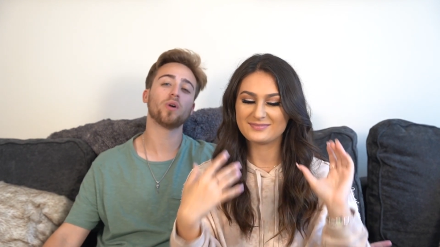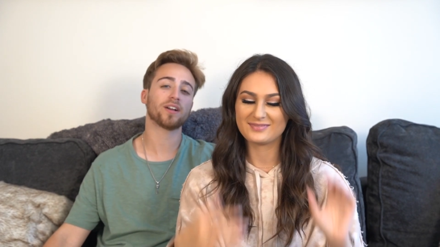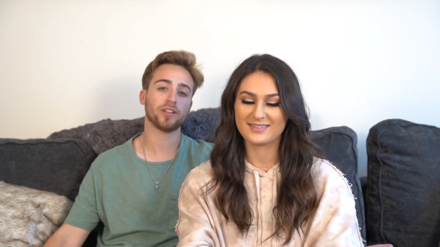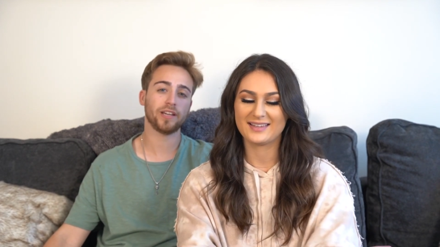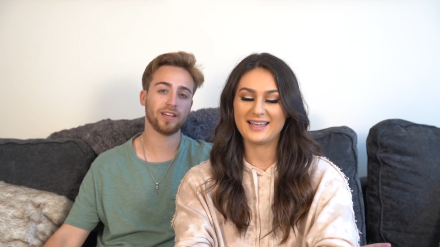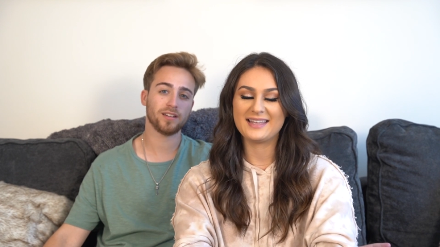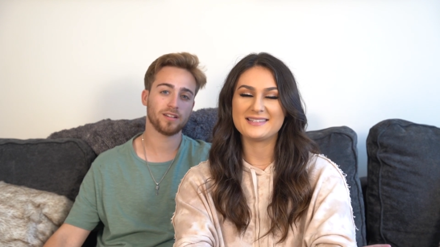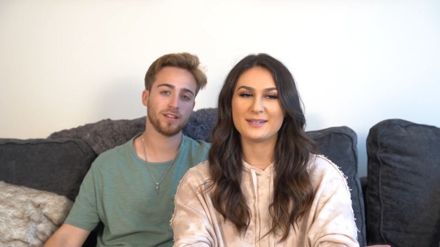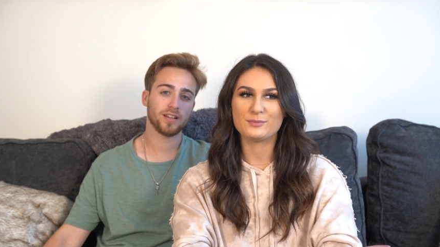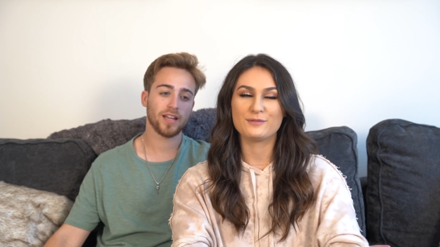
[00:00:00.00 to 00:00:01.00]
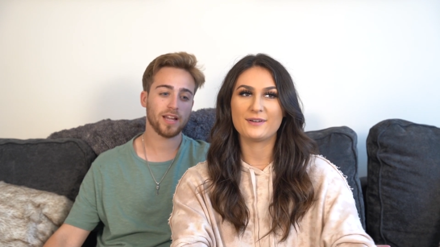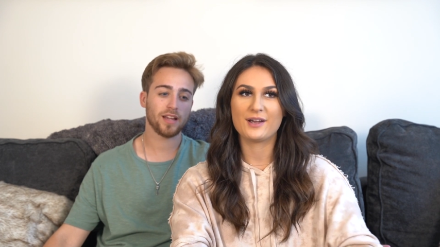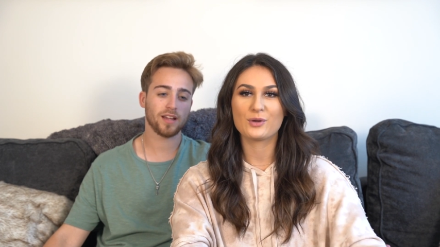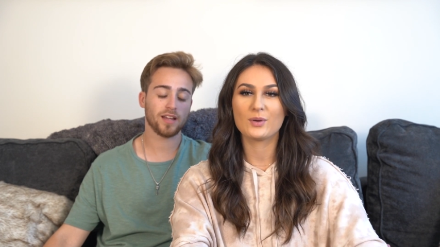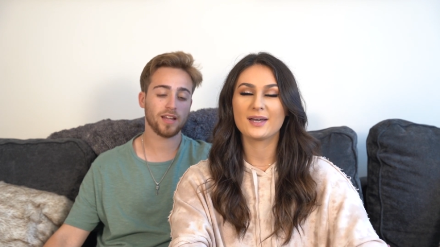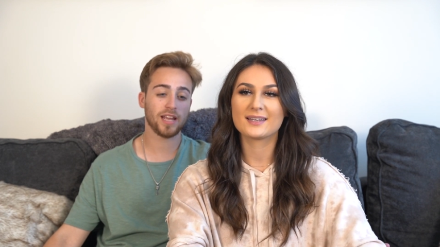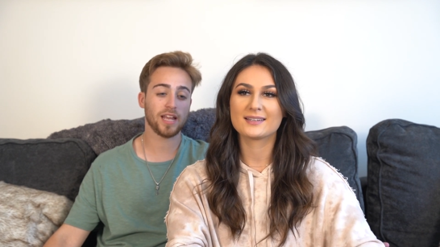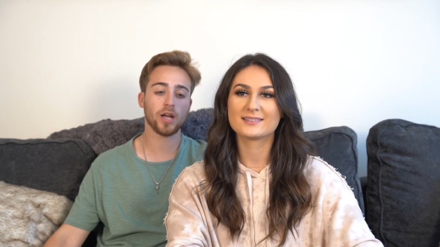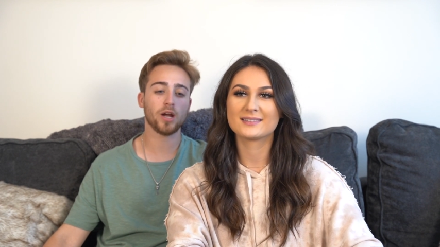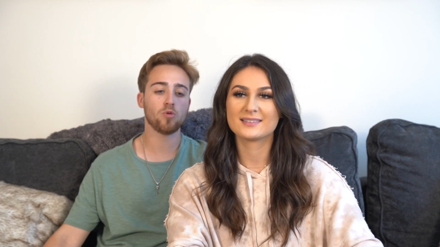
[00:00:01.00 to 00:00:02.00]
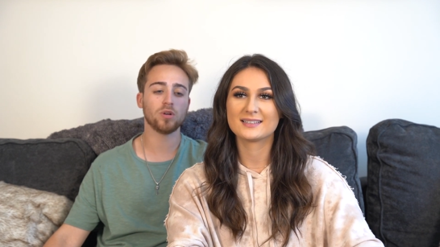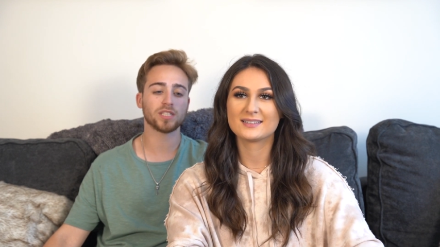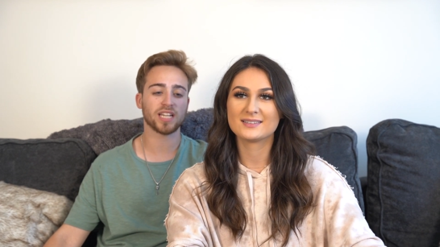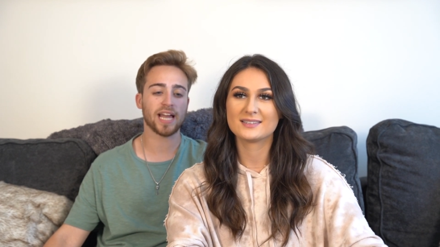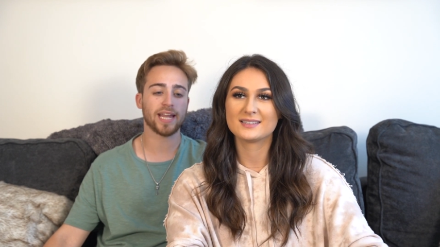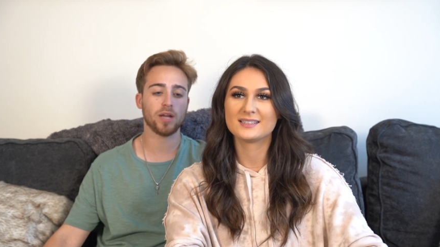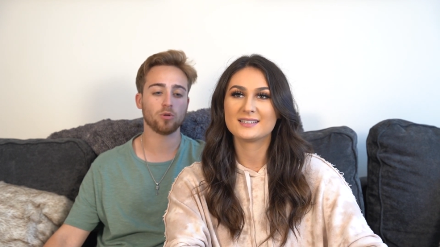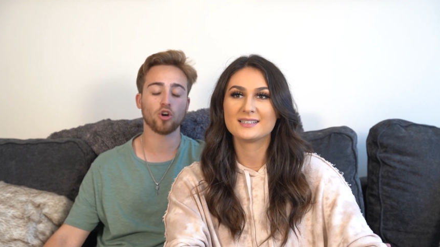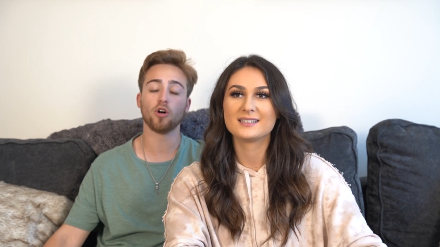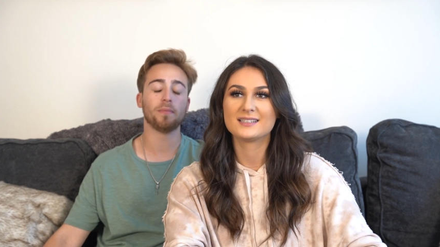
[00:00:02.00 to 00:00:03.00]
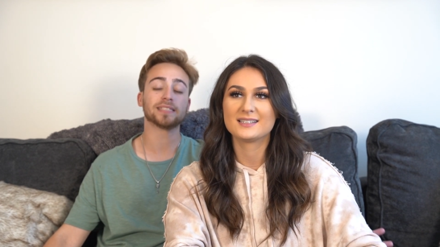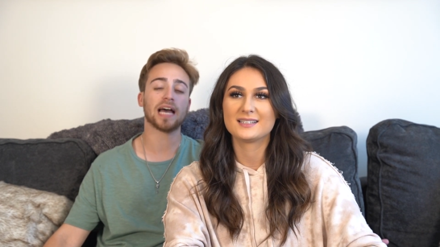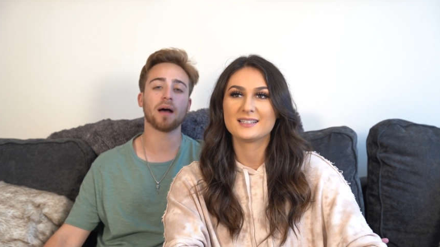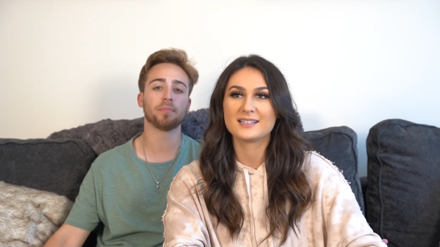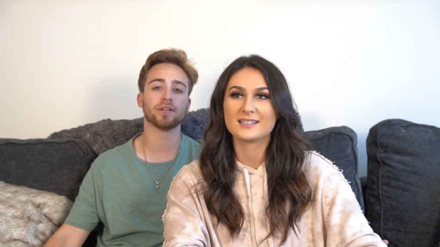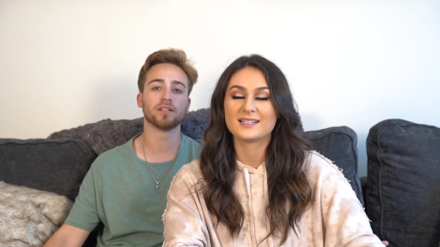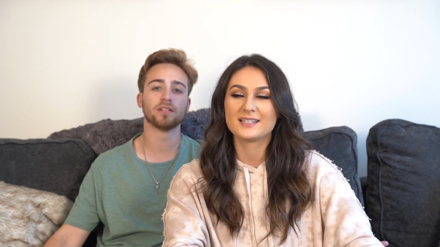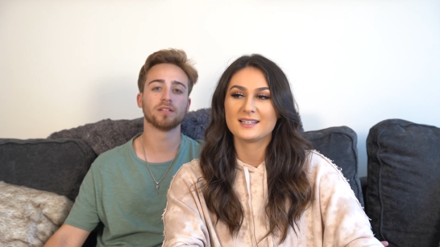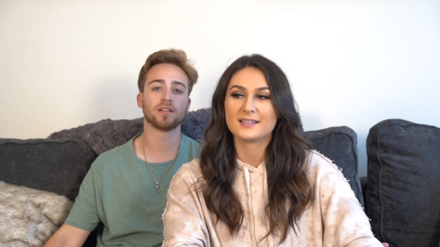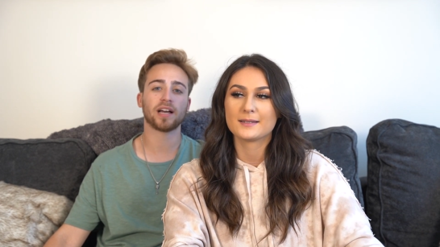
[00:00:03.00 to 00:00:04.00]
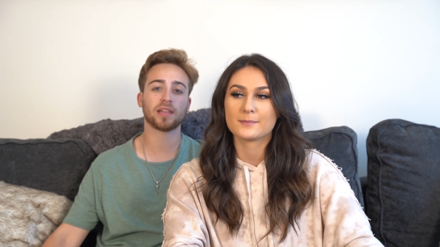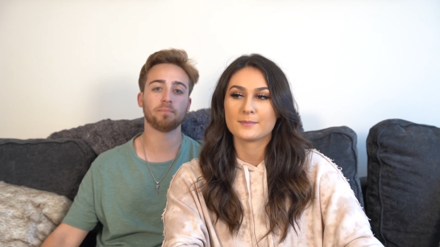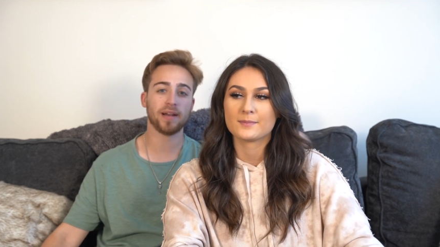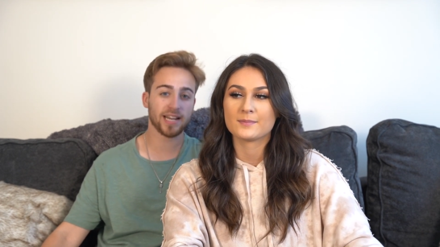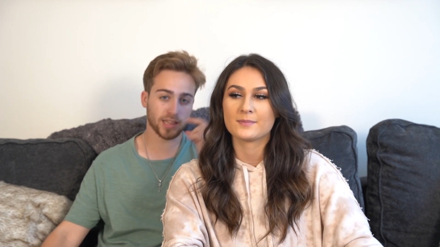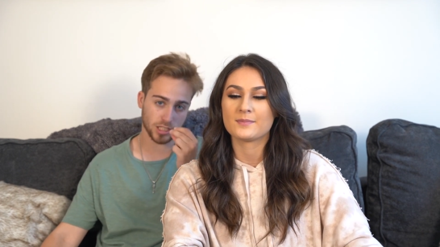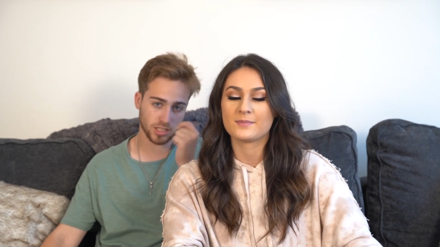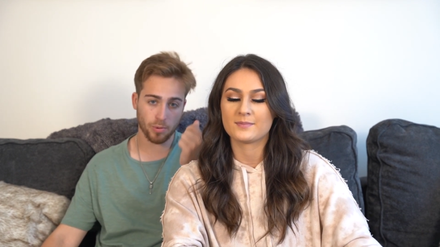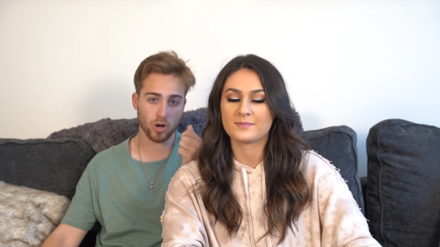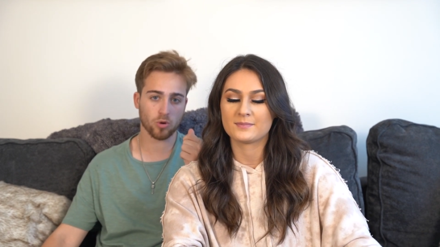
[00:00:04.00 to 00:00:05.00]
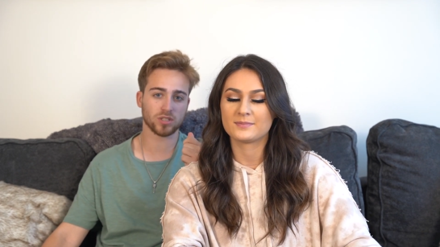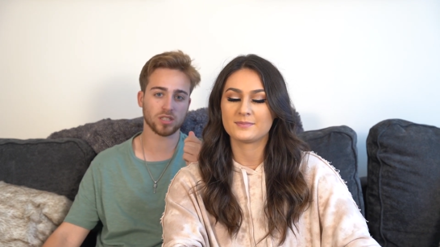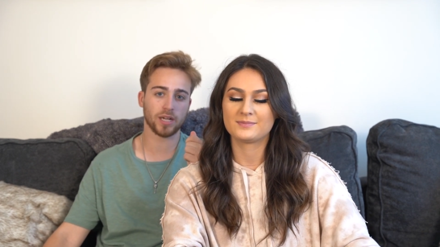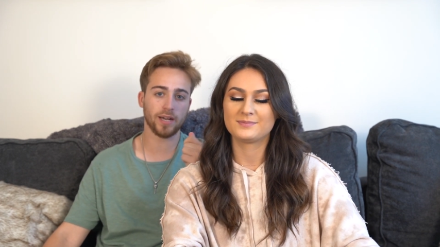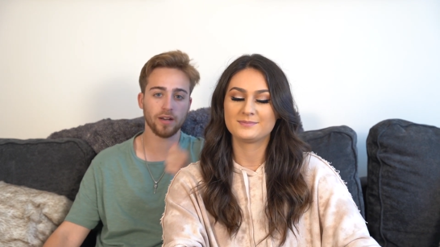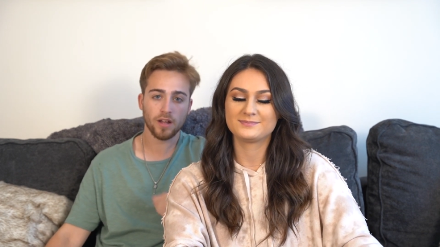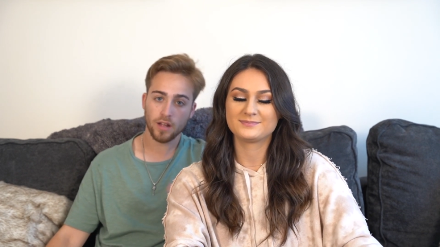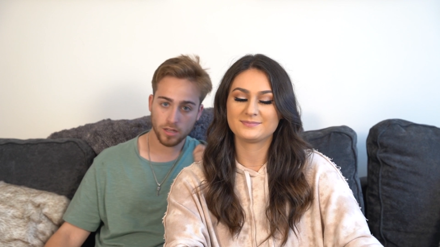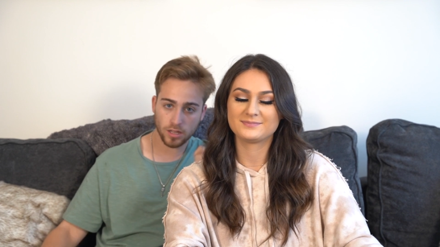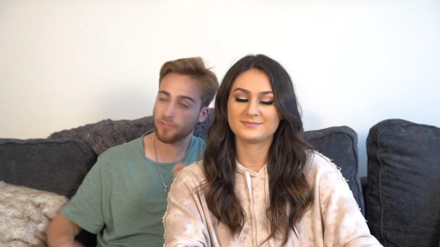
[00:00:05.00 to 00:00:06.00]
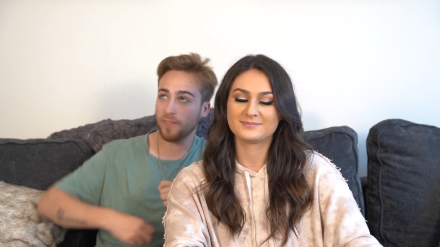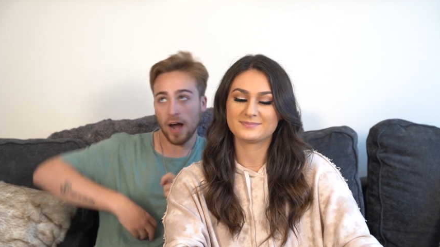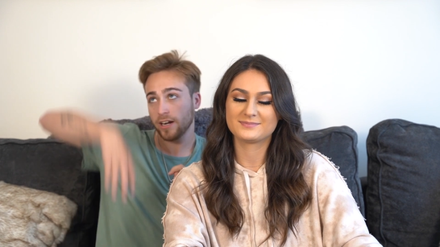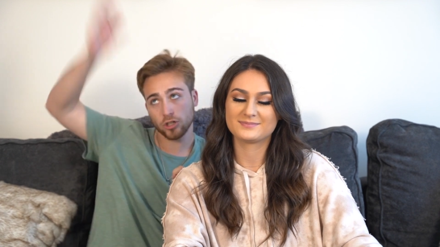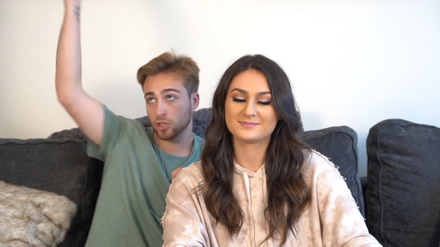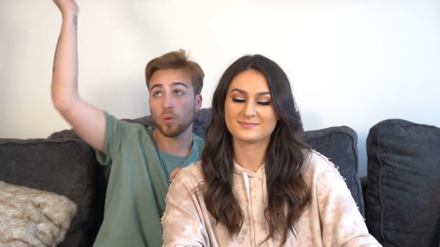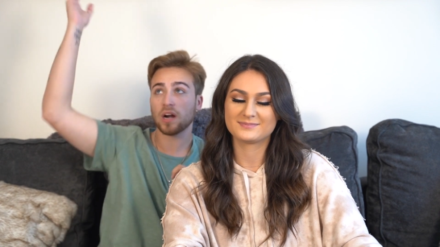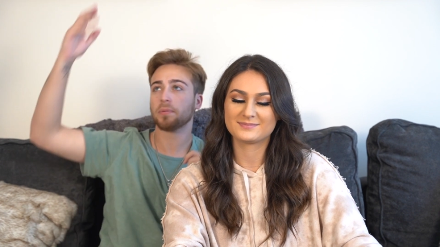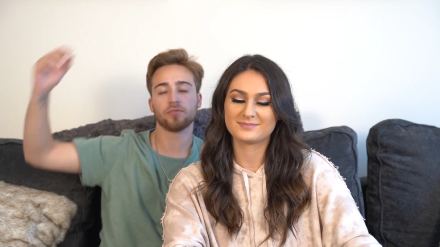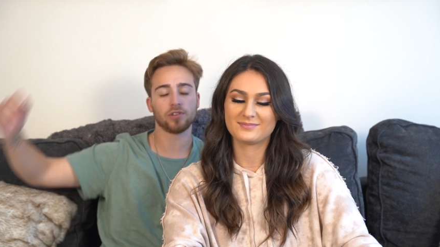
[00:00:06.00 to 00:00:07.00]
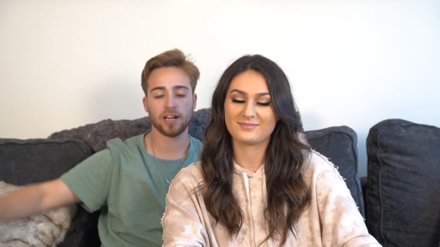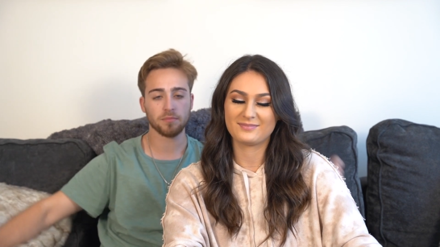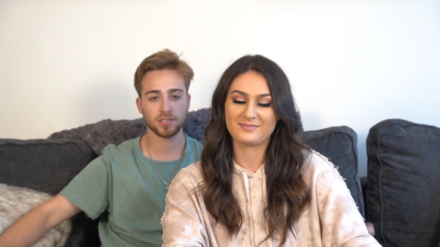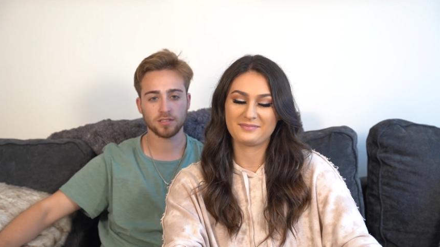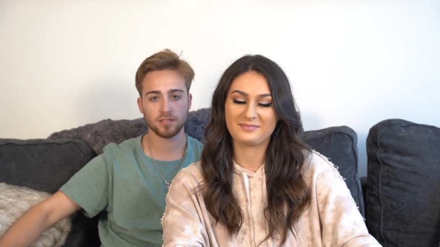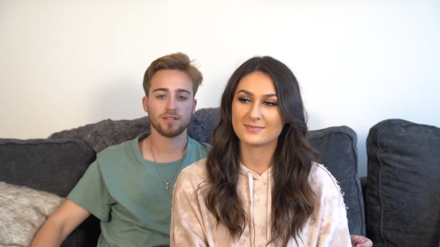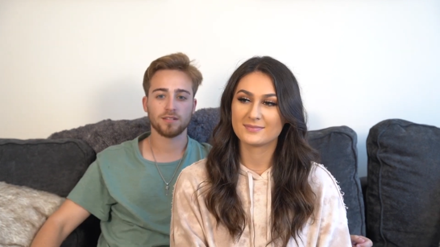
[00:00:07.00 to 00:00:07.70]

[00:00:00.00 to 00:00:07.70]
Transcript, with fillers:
Speaker 1: quickly. It did move very quick. It was like, it was all meant to happen. Like the minute the spark was lit, the fire just went up in flames.